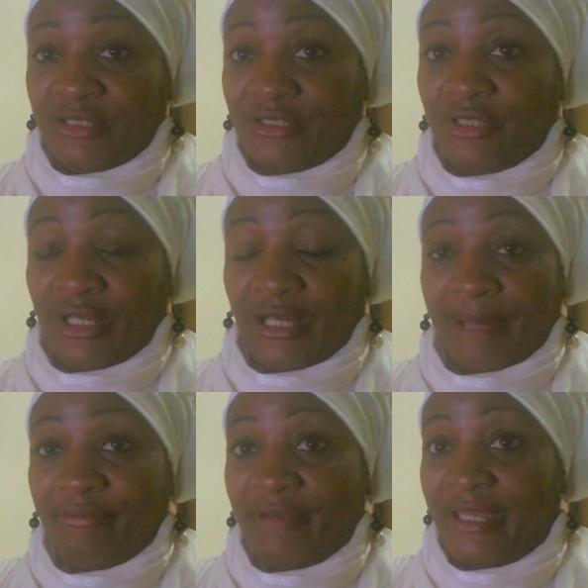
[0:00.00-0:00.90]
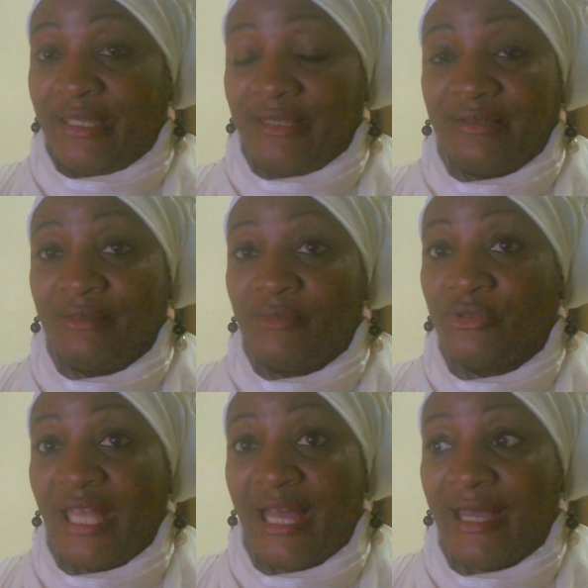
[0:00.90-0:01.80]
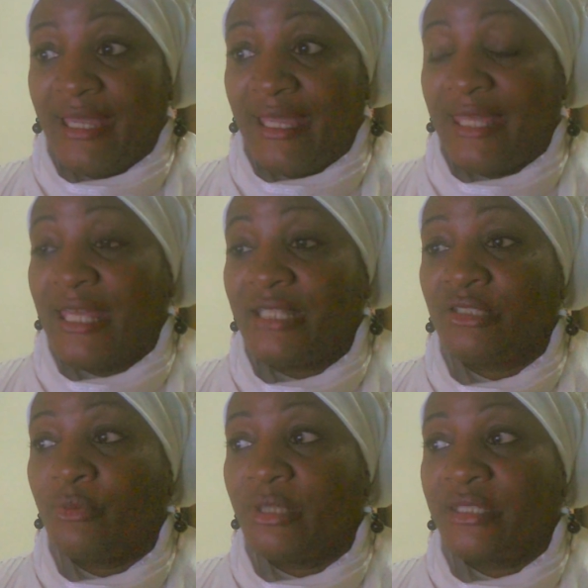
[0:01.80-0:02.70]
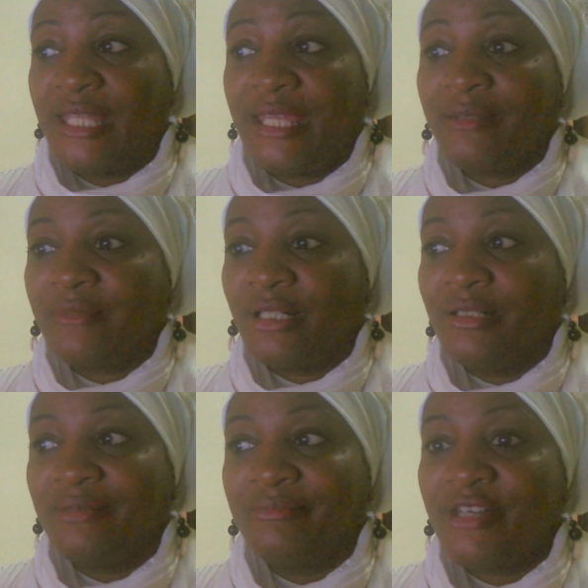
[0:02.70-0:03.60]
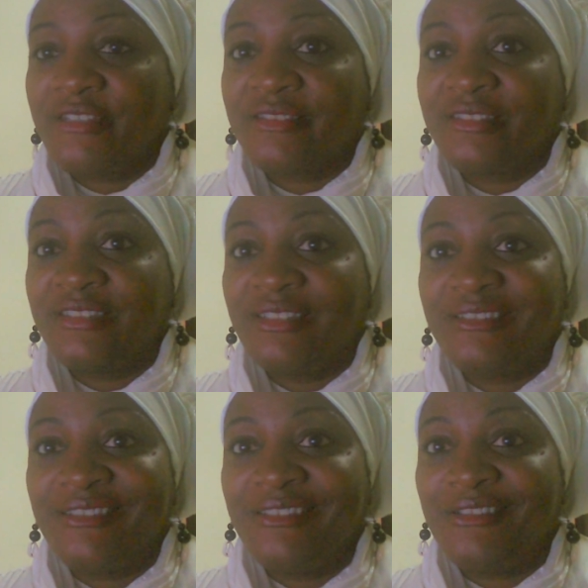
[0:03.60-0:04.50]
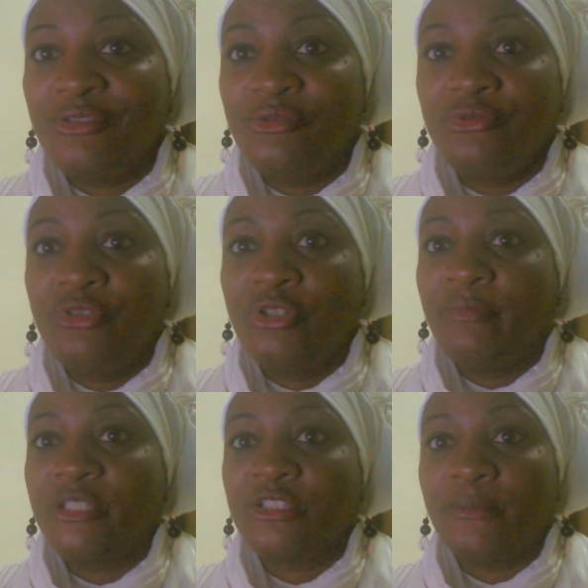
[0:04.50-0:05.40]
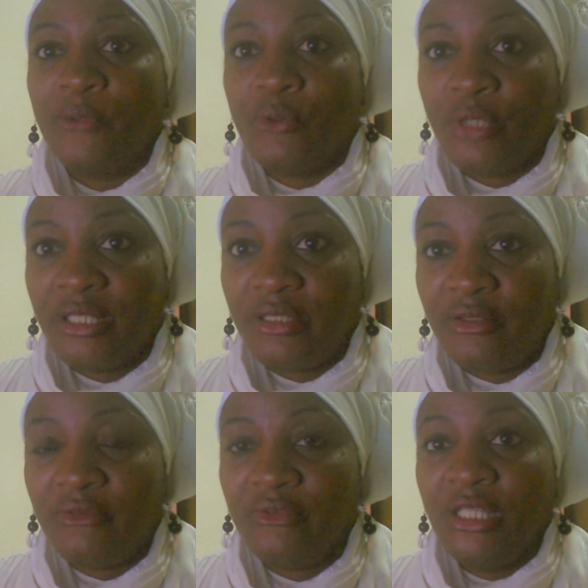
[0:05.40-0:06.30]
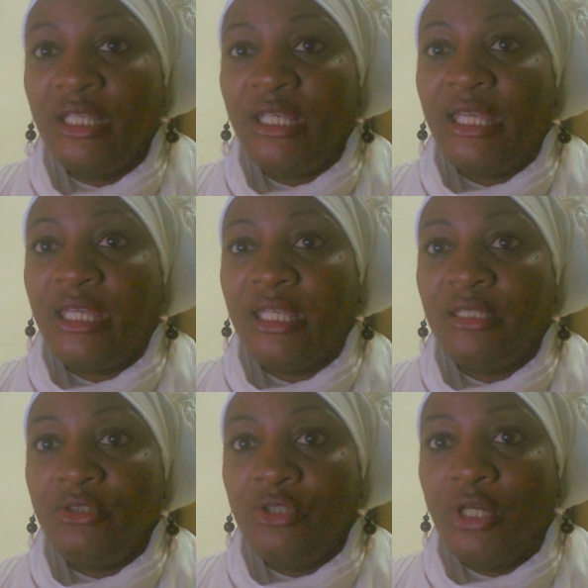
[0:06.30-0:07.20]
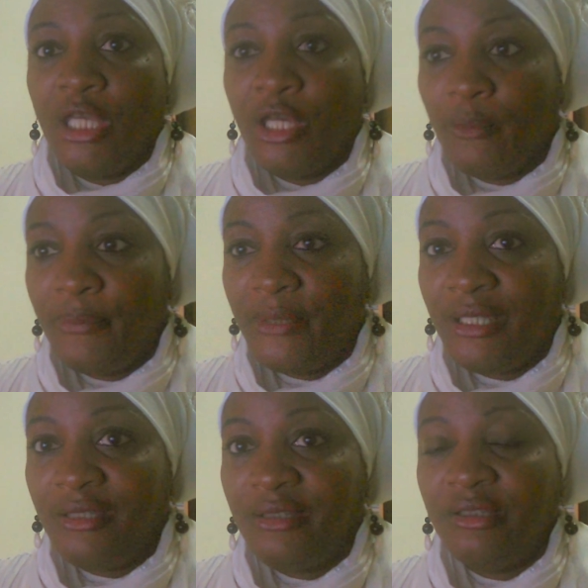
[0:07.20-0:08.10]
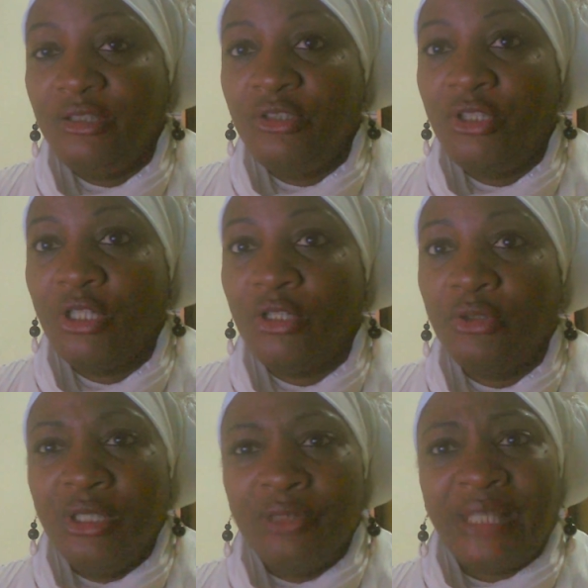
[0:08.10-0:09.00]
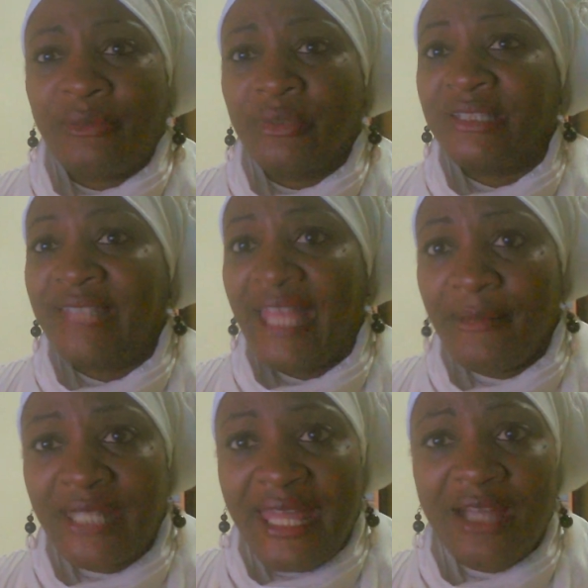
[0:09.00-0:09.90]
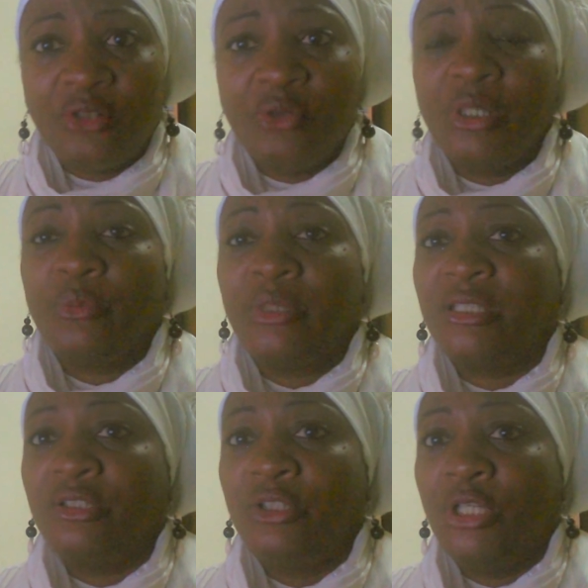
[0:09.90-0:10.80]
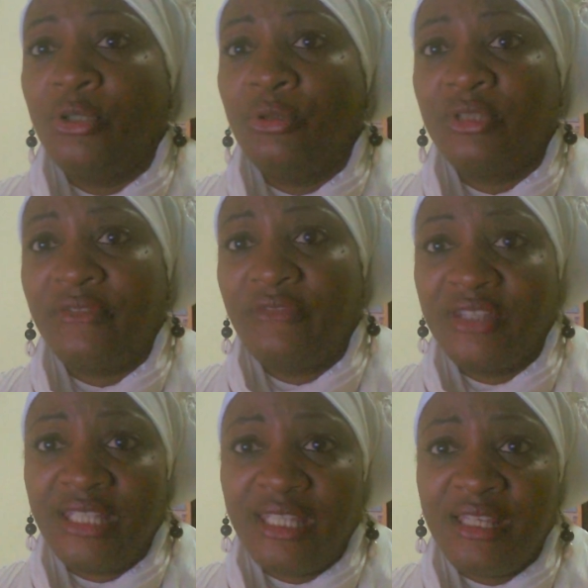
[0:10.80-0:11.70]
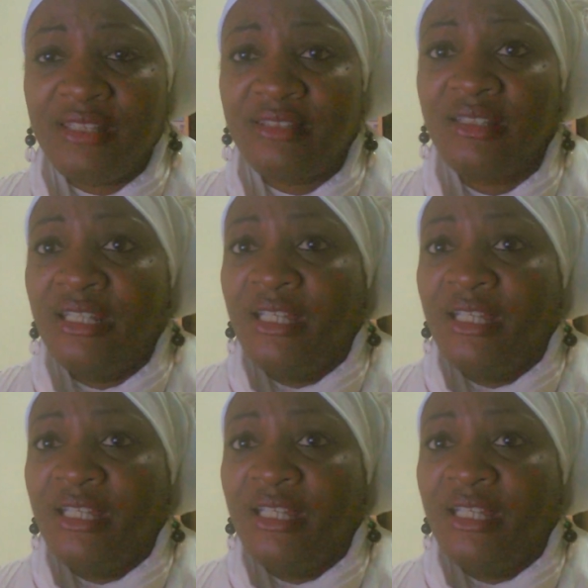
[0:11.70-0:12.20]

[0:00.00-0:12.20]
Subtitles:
I praise the Most High. And I just want to thank brothers and sisters who's, been supportive and, helping, like with the tabernacle and with, different things.